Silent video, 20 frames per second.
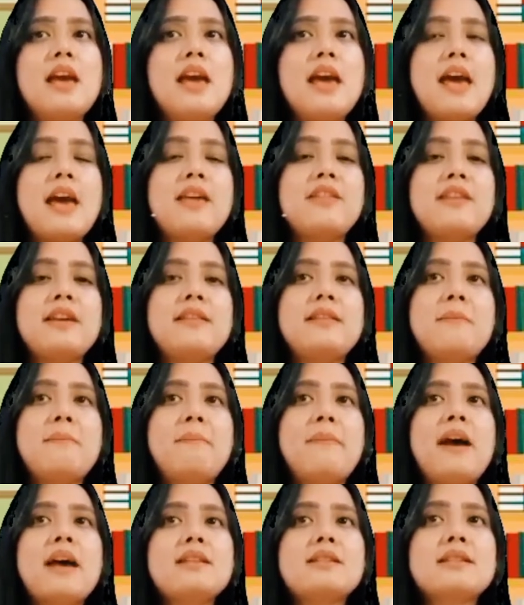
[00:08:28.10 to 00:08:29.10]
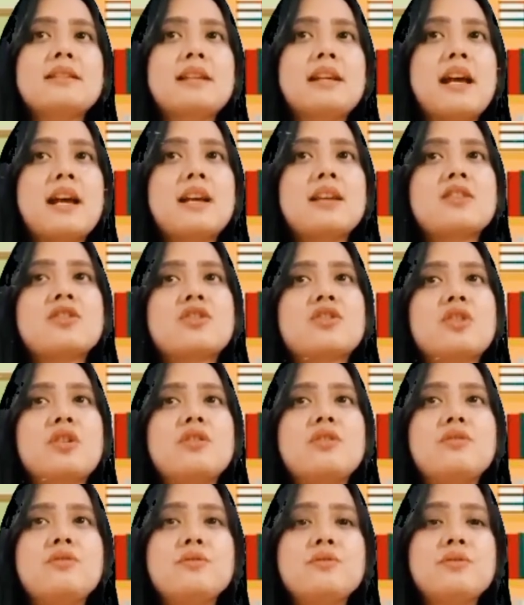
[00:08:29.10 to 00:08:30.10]
And then the PET scans
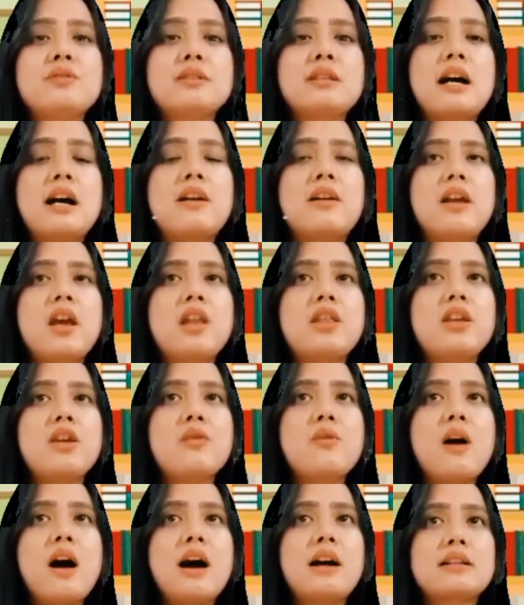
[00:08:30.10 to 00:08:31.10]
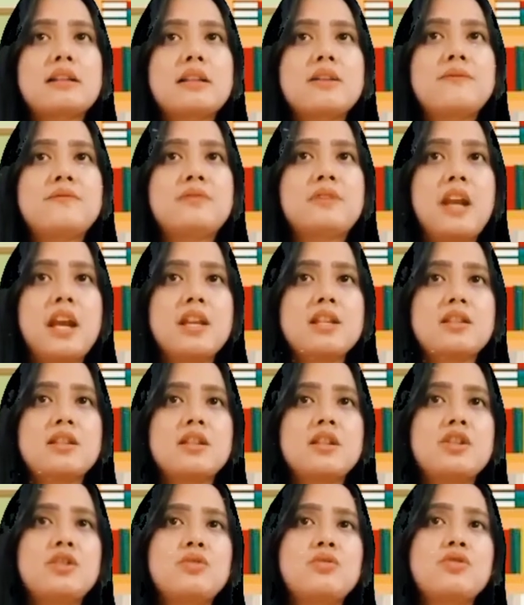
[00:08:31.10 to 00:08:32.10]
use a radioactive
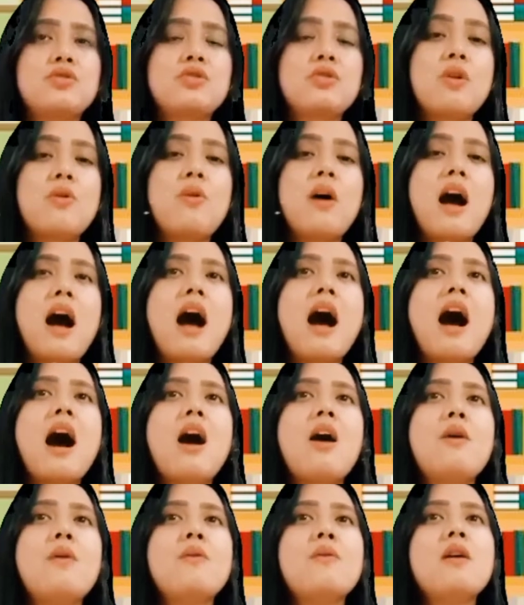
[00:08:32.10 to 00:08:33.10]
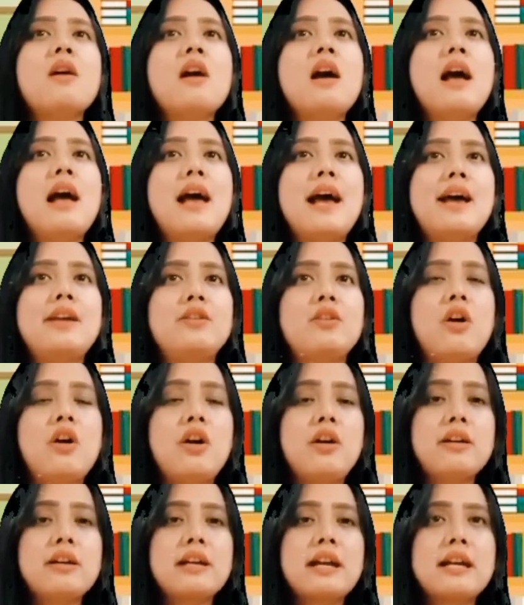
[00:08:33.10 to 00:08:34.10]
tracer to show how an
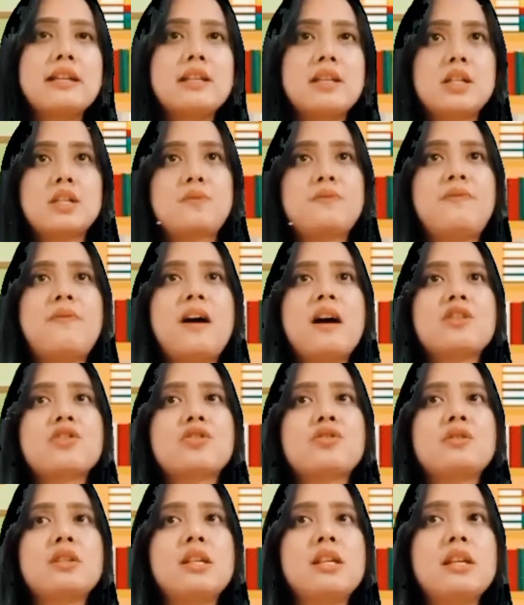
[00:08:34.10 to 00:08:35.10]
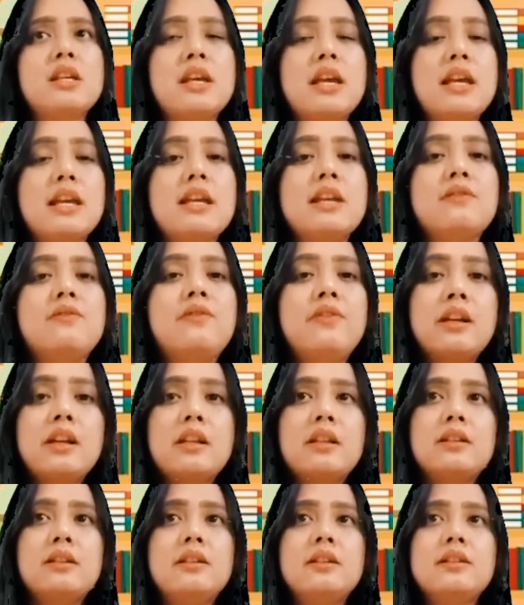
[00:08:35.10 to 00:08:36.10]
organ is functioning in
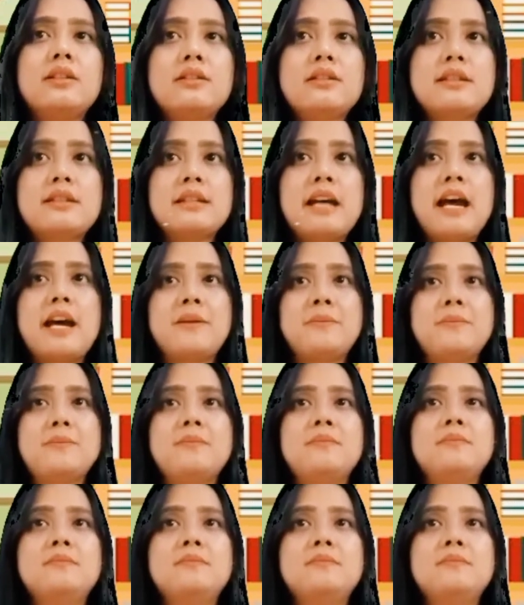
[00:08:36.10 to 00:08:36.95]
real time.